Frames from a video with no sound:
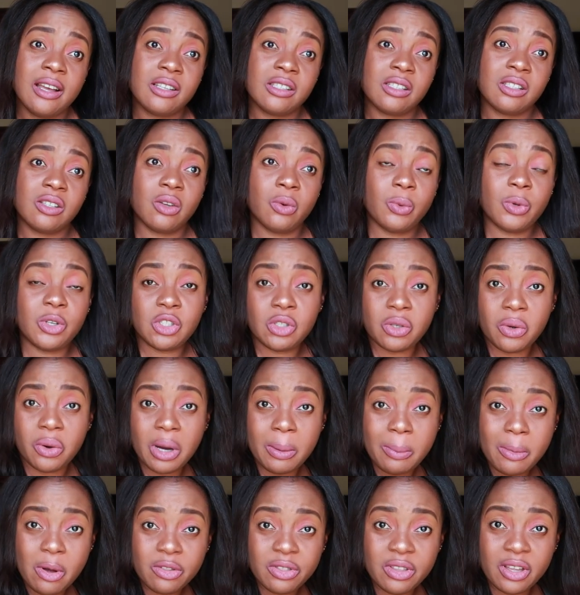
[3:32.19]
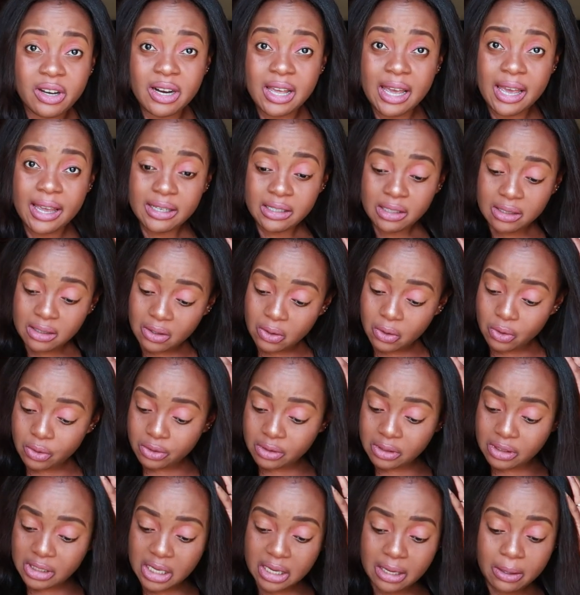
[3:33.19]
So we're sorry about that, guys. So
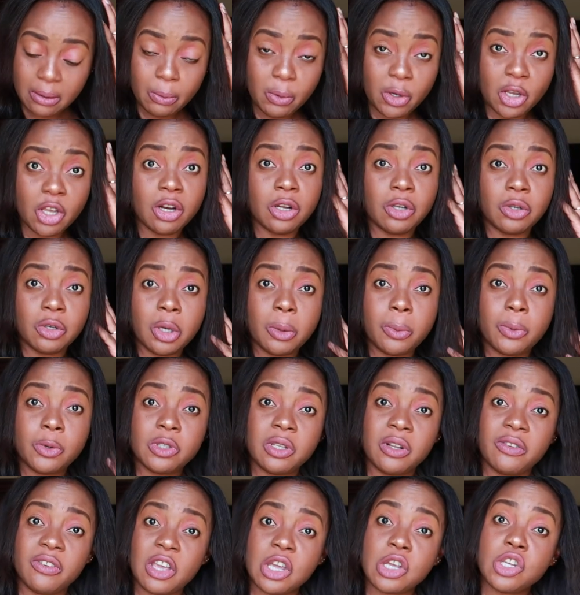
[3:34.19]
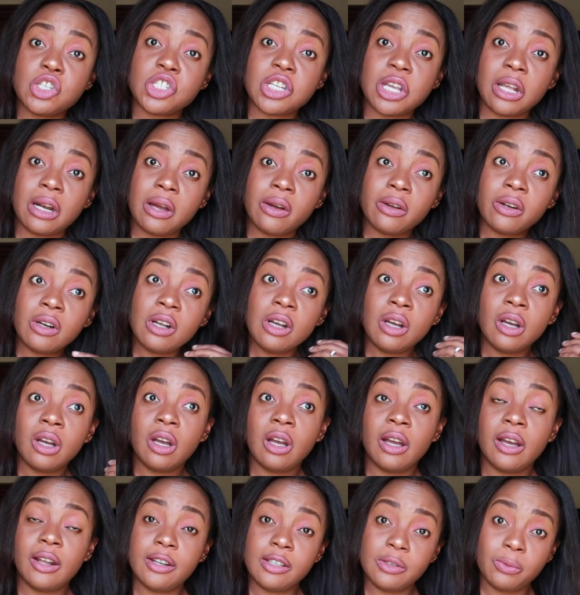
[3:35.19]
today, we're gonna do a post notification shout out,
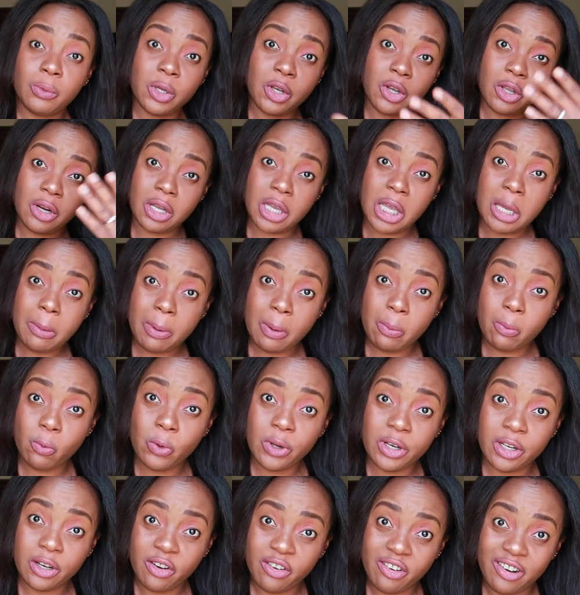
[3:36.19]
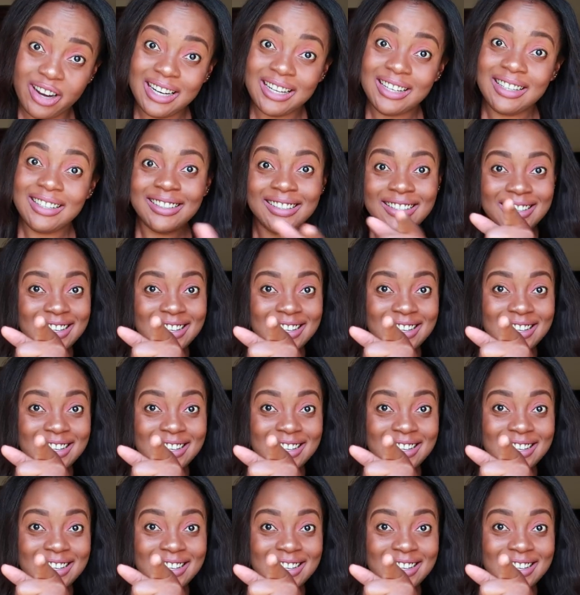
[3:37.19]
and we're gonna keep up with it, alright?